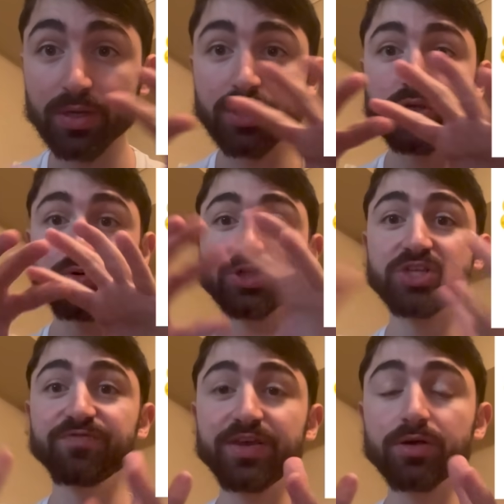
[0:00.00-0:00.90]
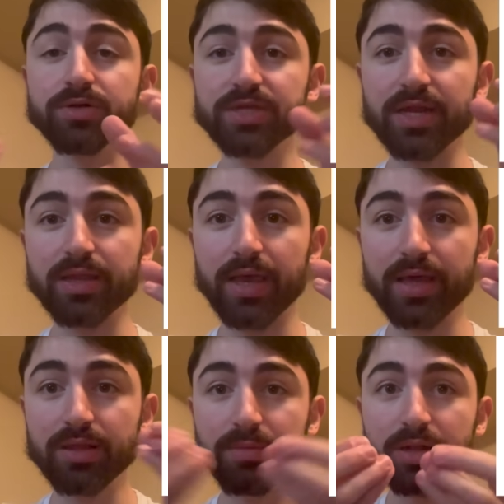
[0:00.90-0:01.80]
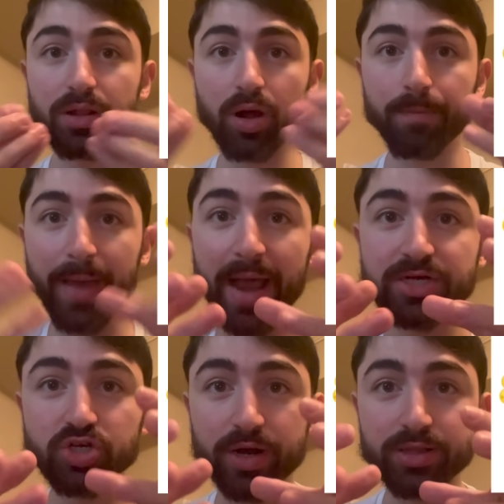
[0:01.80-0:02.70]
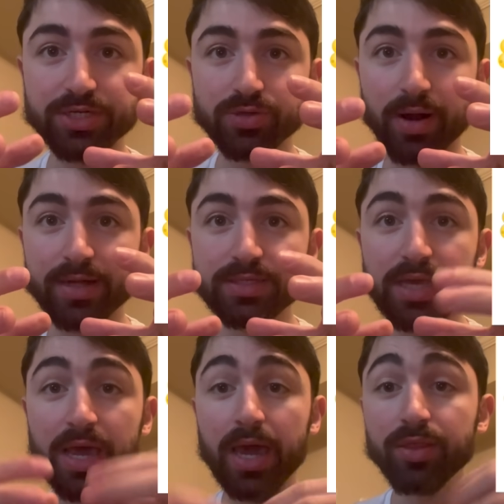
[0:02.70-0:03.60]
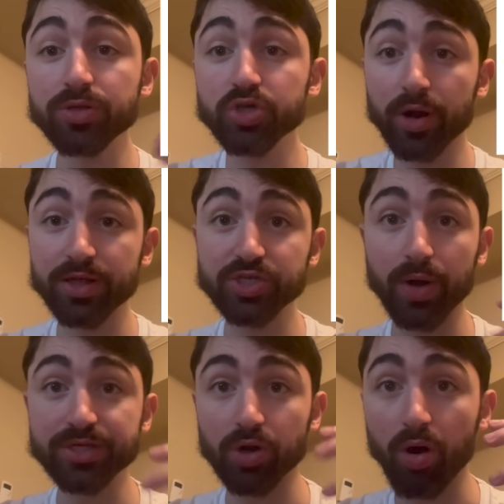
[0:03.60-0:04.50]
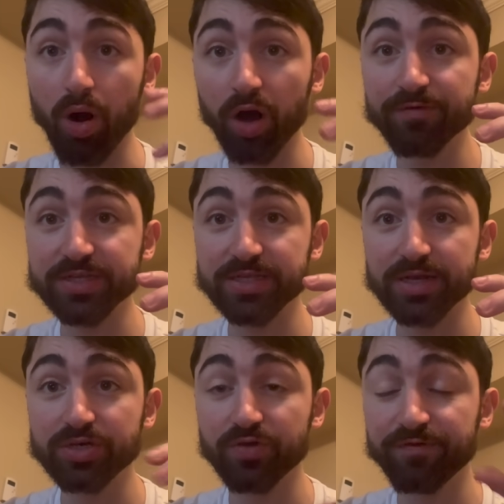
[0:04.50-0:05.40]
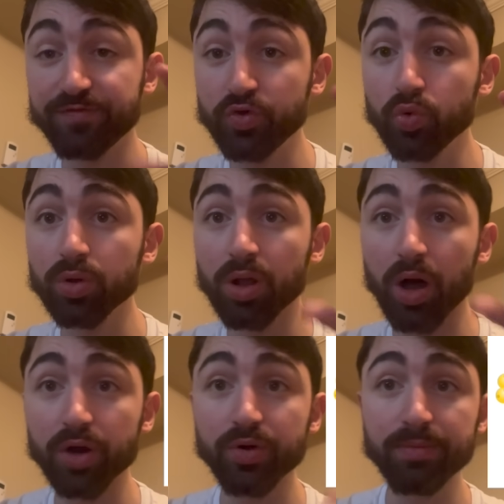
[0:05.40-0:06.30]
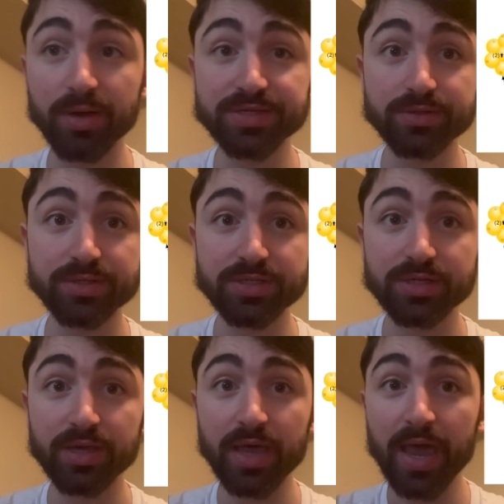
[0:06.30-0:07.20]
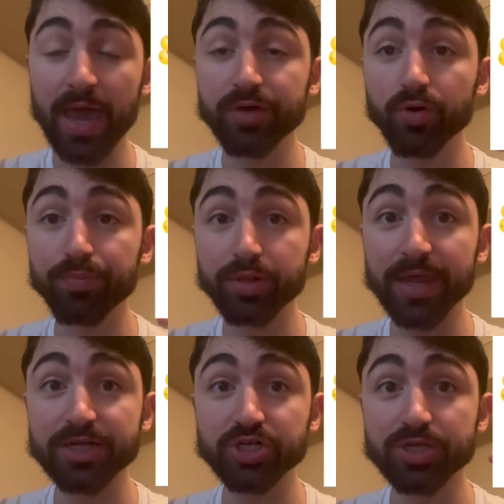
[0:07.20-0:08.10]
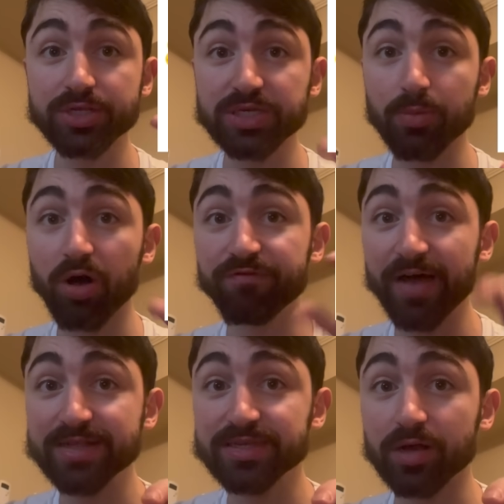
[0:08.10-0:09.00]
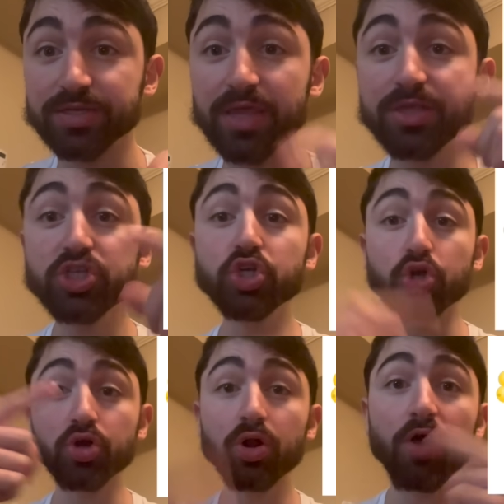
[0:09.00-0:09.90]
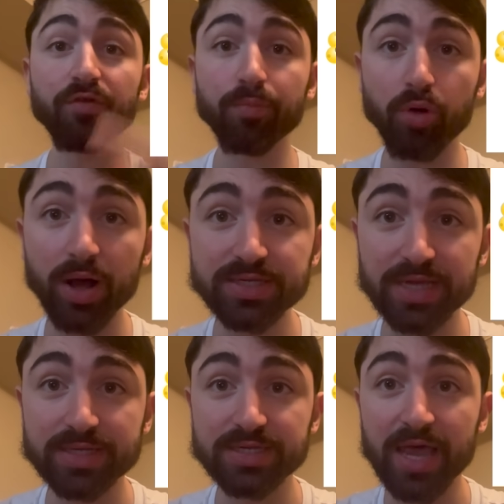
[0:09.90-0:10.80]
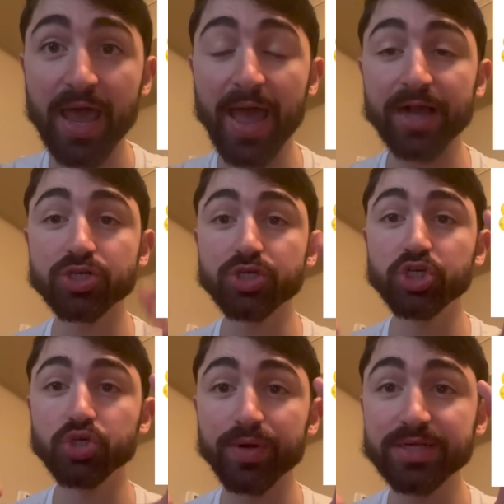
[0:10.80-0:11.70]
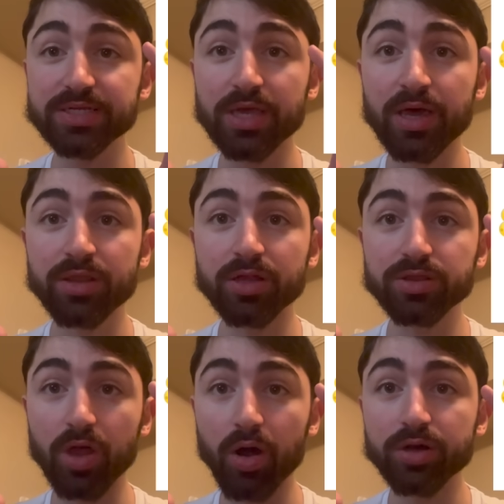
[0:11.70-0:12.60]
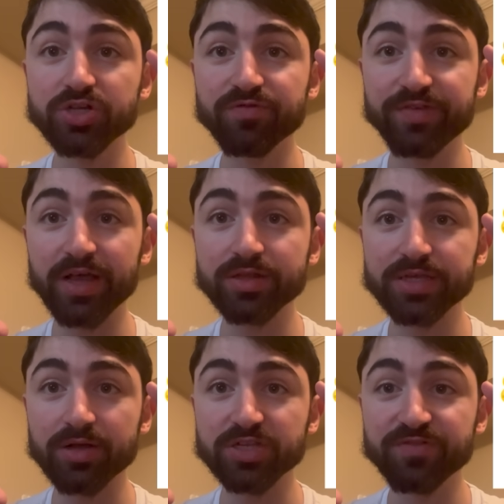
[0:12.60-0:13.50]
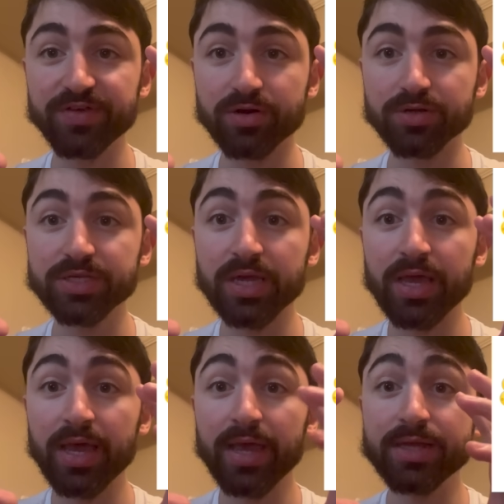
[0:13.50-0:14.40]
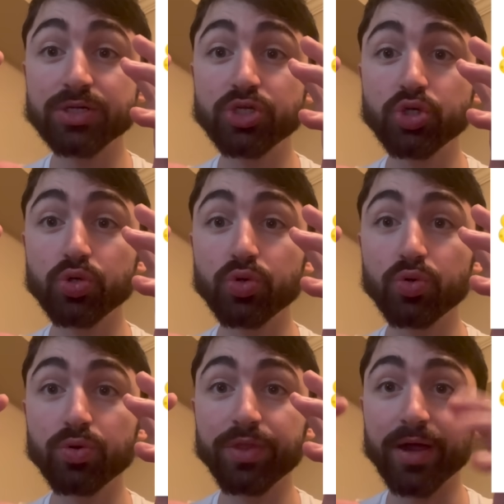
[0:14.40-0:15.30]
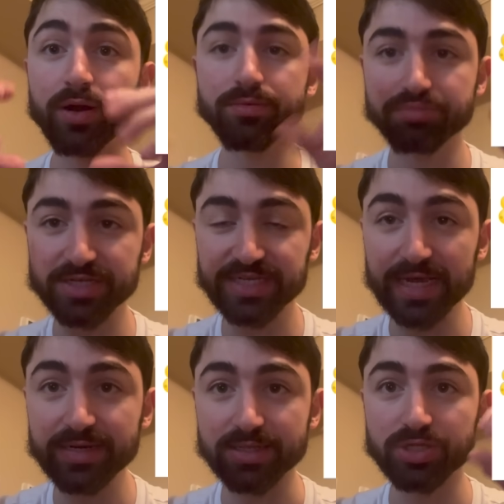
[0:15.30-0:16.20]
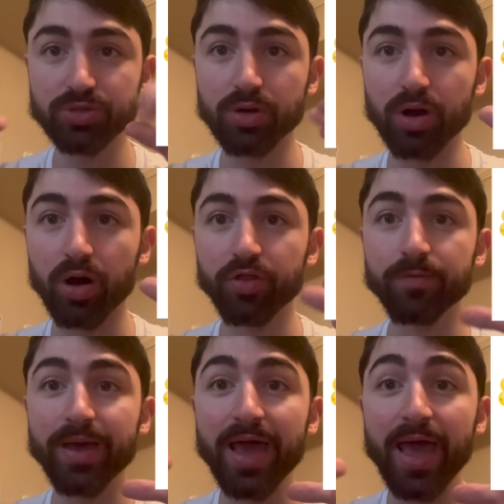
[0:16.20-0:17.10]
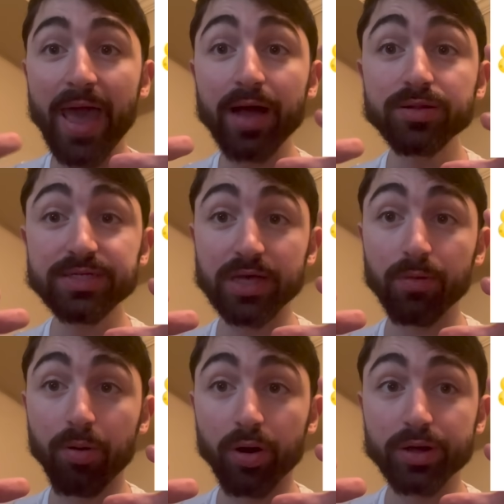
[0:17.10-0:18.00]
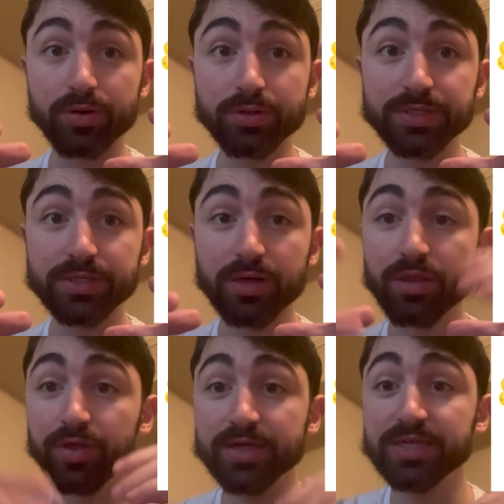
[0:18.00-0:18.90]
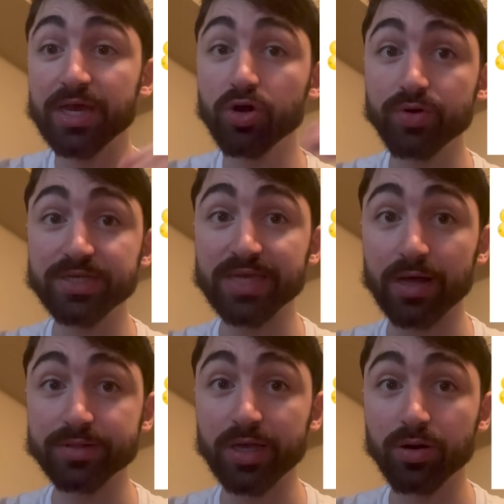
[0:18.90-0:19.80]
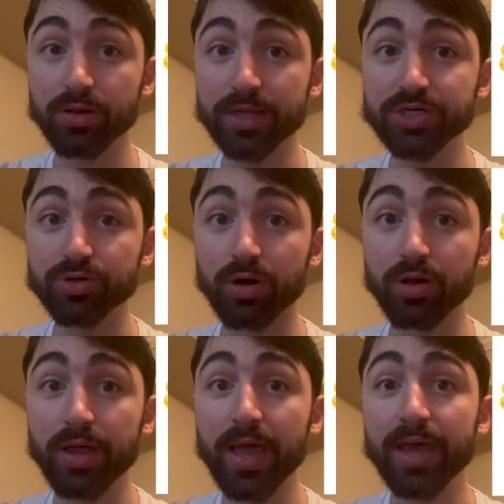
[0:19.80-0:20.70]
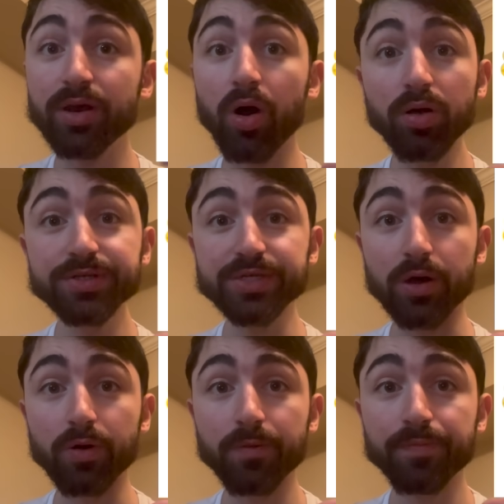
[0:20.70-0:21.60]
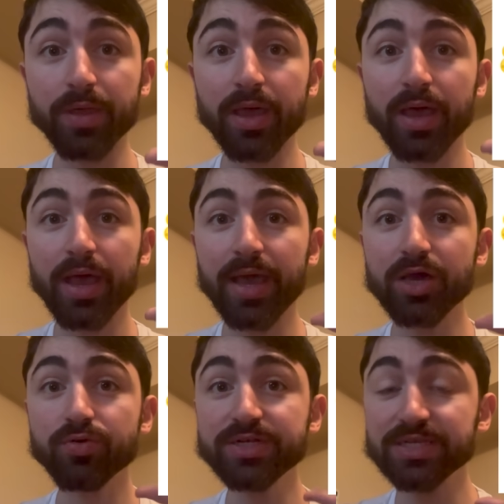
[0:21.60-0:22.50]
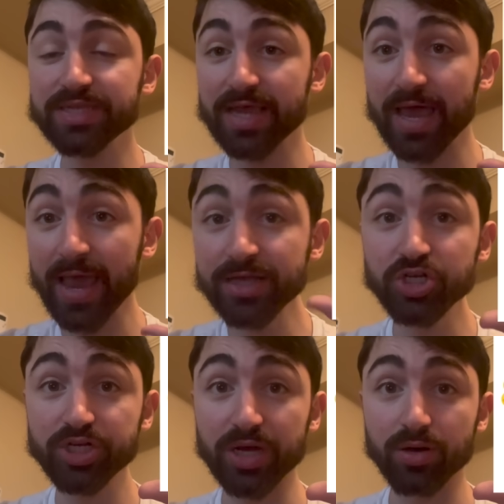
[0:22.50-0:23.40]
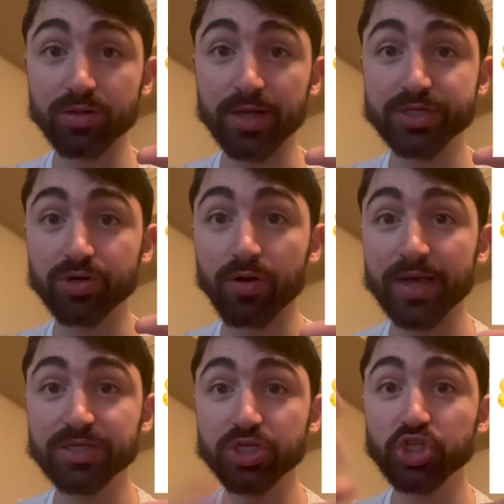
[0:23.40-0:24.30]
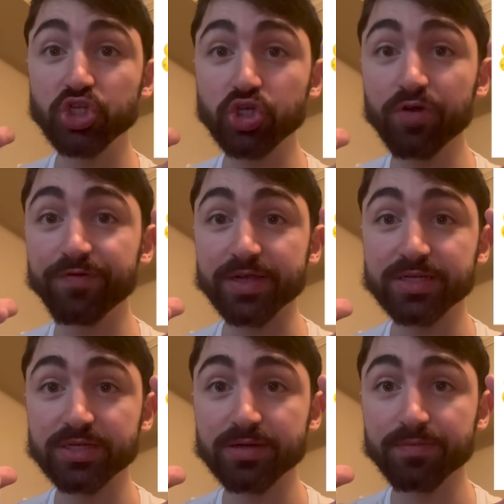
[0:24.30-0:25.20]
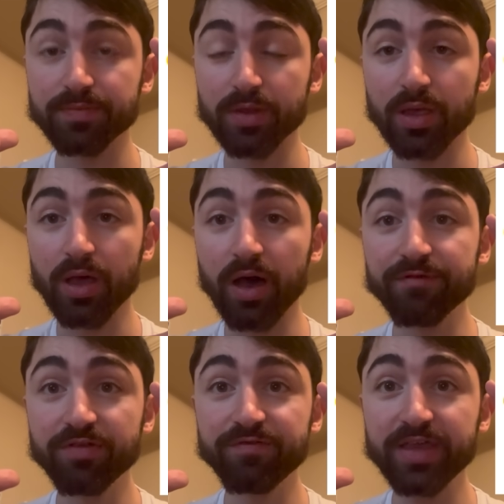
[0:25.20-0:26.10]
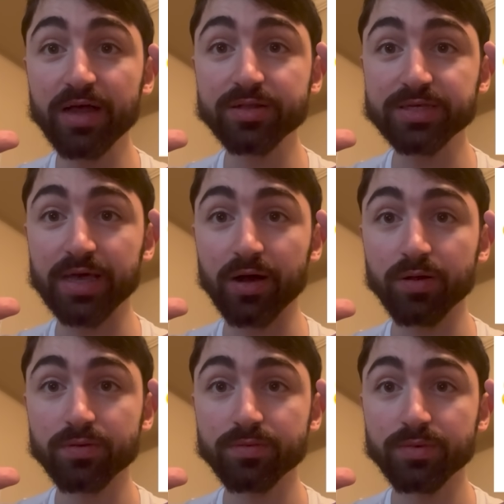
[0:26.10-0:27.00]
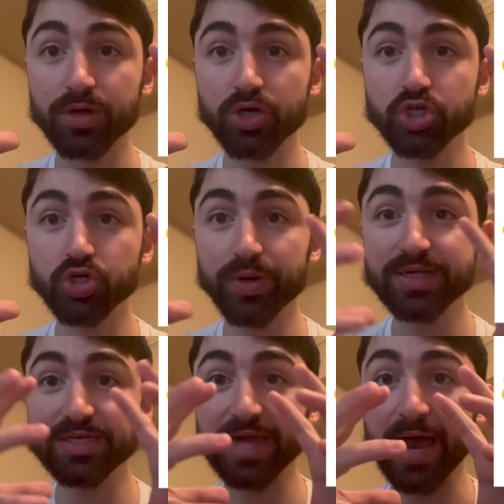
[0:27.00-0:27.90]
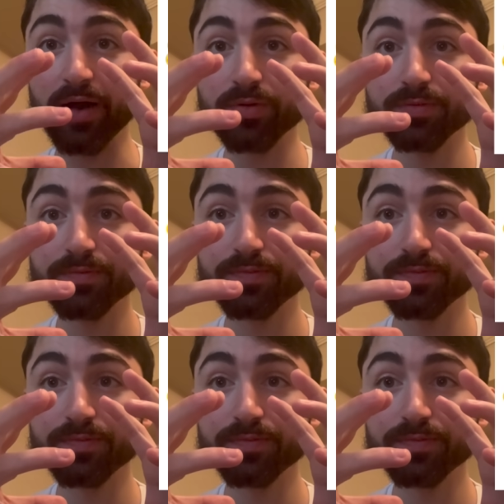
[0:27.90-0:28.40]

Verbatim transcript: So their spheres, and in the middle are packed triglycerides. And those triglycerides are harvested to fuel hungry muscles and replenish the small fat cells. And this turnover process actually shrinks the large VLDL spheres into their descendants, you could call them, LDL particles, thus increasing LDL cholesterol, and also increases HDL cholesterol as the surface of the VLDL shrinks down